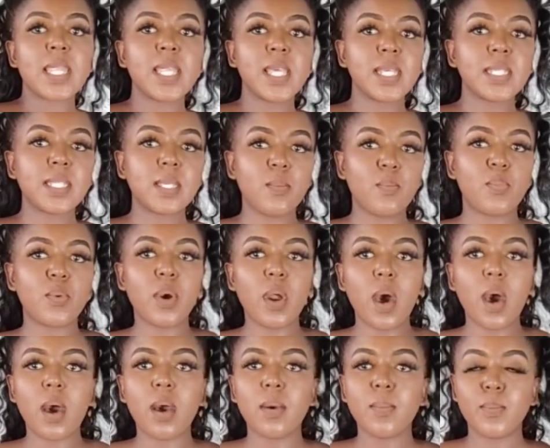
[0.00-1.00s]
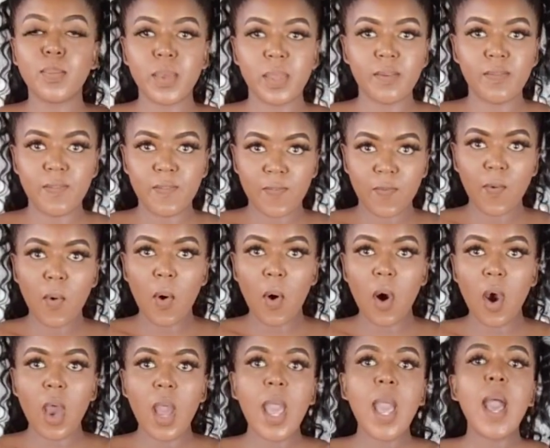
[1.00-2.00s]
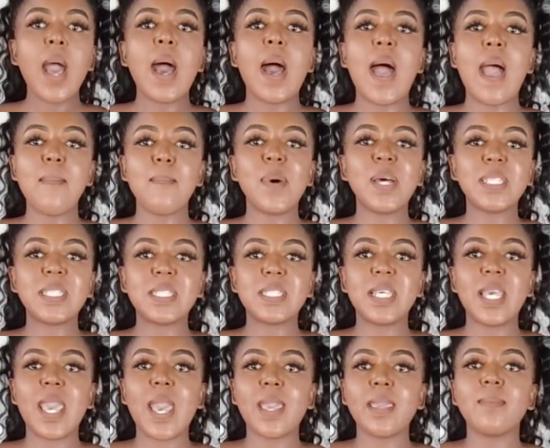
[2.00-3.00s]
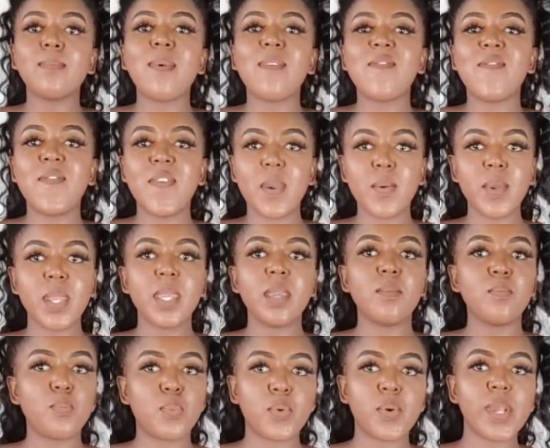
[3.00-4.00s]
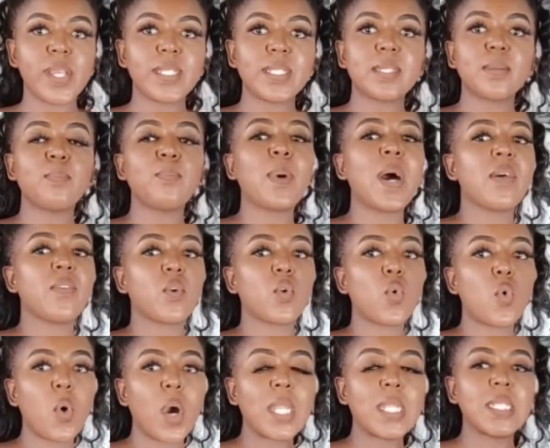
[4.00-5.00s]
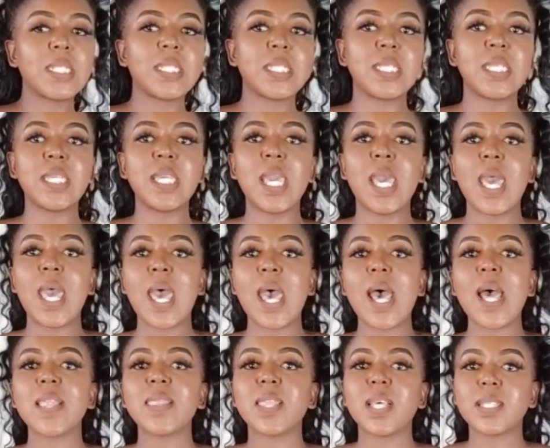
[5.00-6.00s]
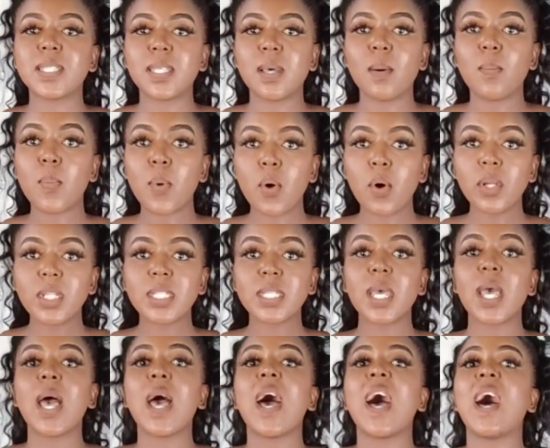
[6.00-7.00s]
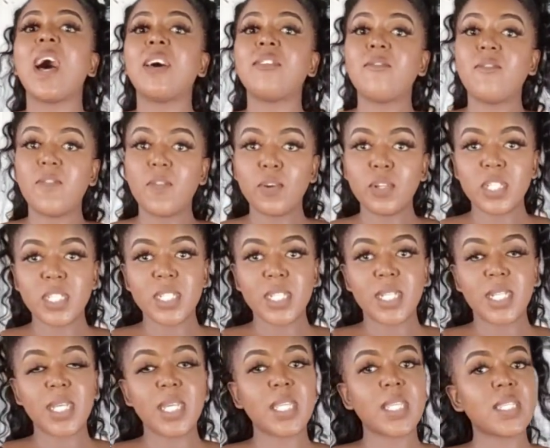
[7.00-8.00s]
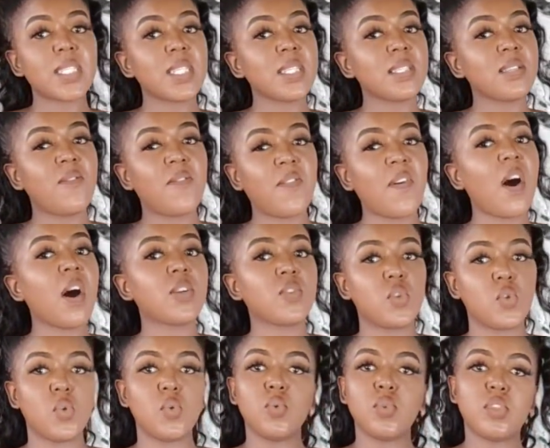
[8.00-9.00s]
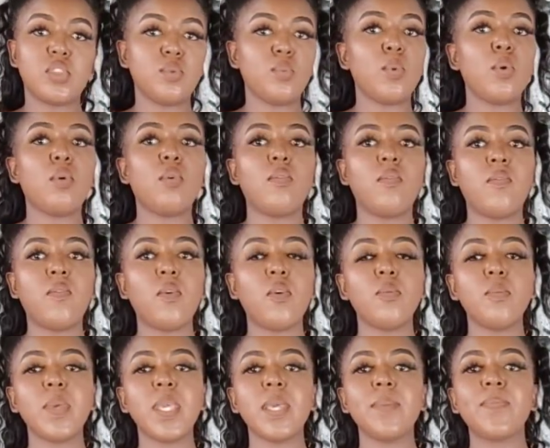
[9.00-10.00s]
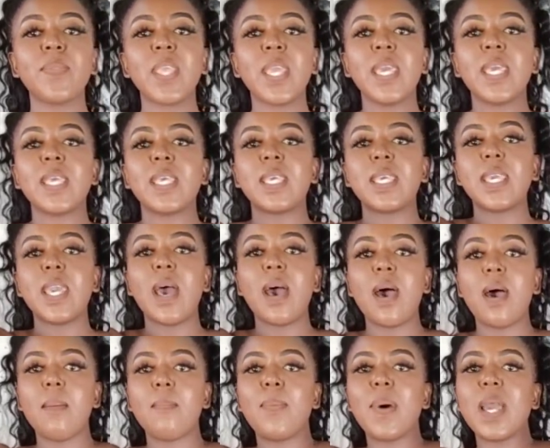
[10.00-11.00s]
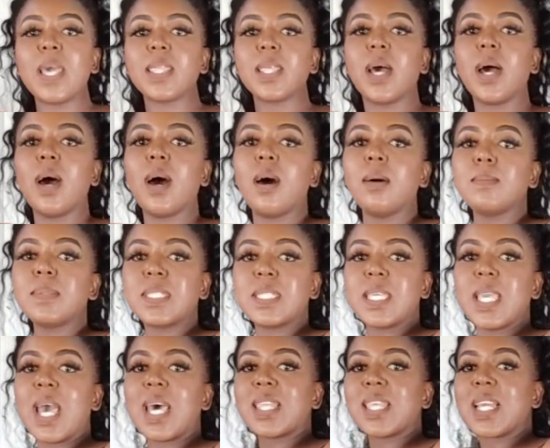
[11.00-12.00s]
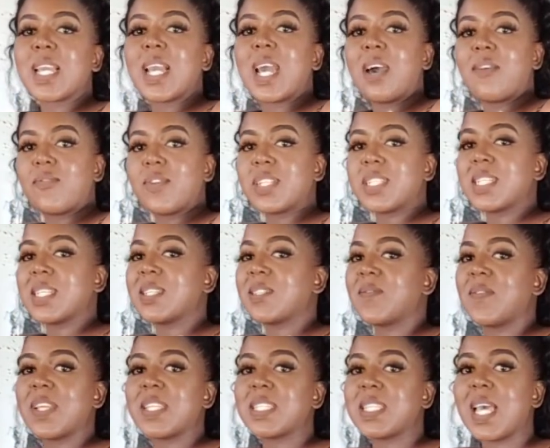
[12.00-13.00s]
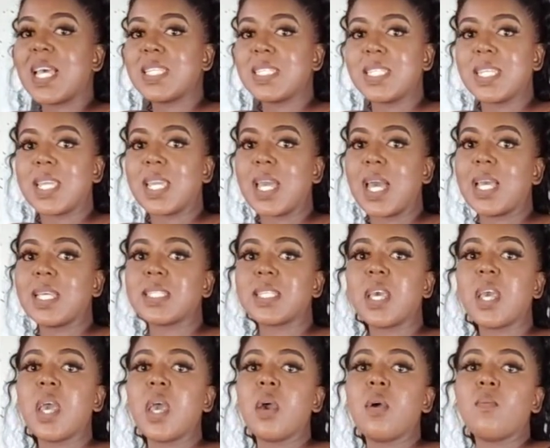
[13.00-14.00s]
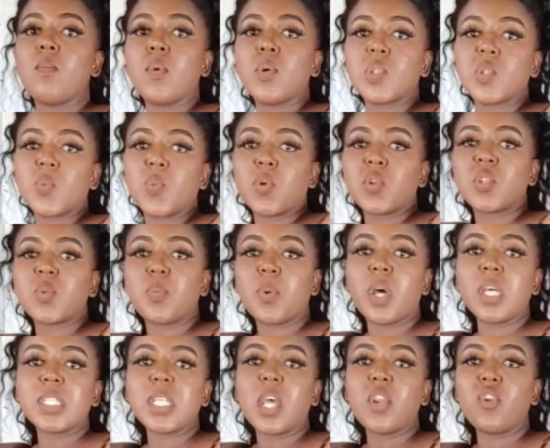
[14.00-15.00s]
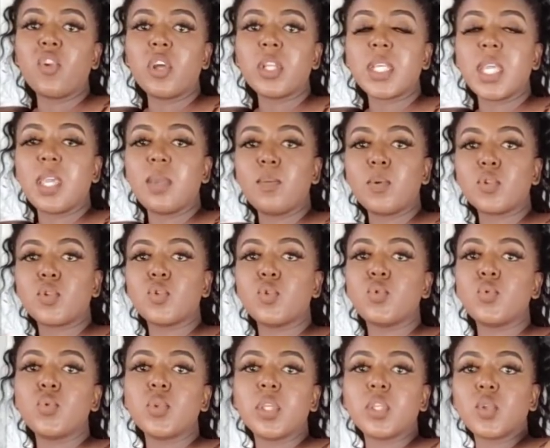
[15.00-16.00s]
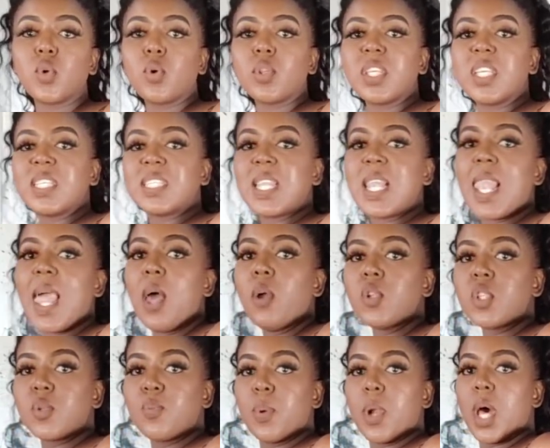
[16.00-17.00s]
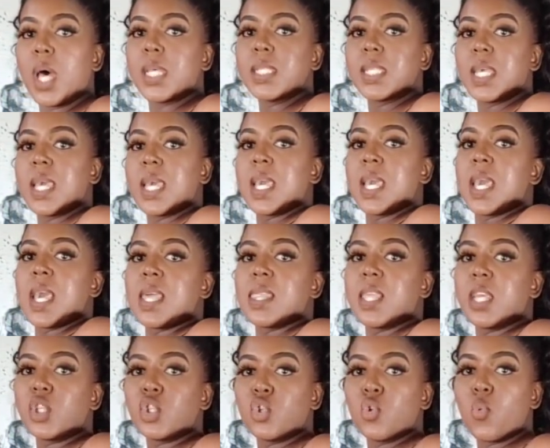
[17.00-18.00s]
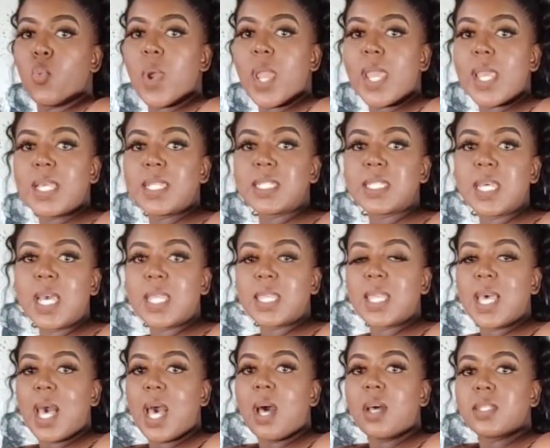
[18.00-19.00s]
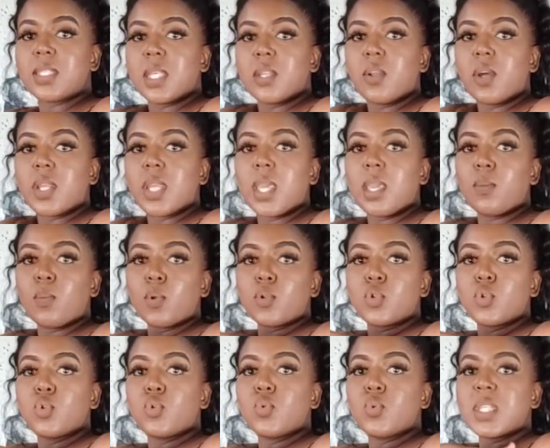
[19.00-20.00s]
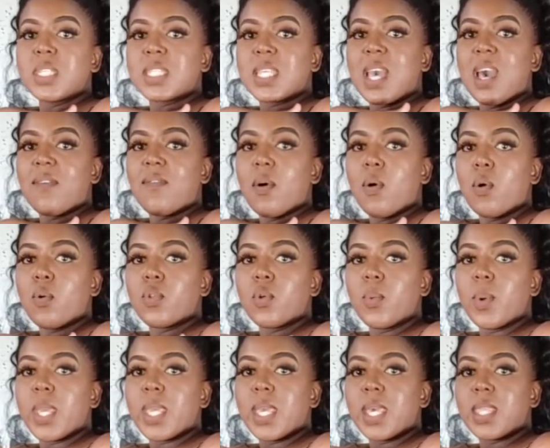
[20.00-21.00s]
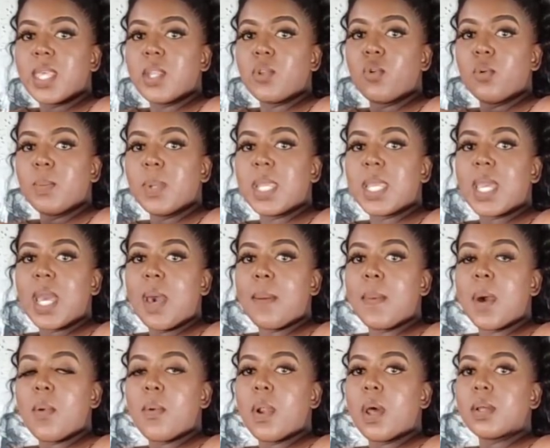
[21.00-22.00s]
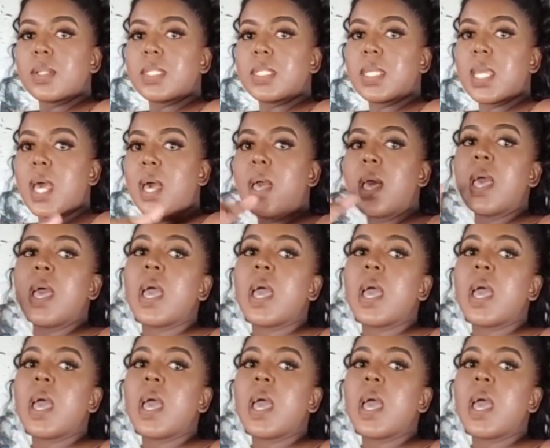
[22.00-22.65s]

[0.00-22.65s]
this bra before. I must say I am very impressed by the quality and the support. Unfortunately, this is far too small for me. Here by the arms here, the coverage is fantastic guys. Most sports bras are not able to do this or these lounge bras that you wear inside the house. They're not able to do this cover all the way here. They normally come around here.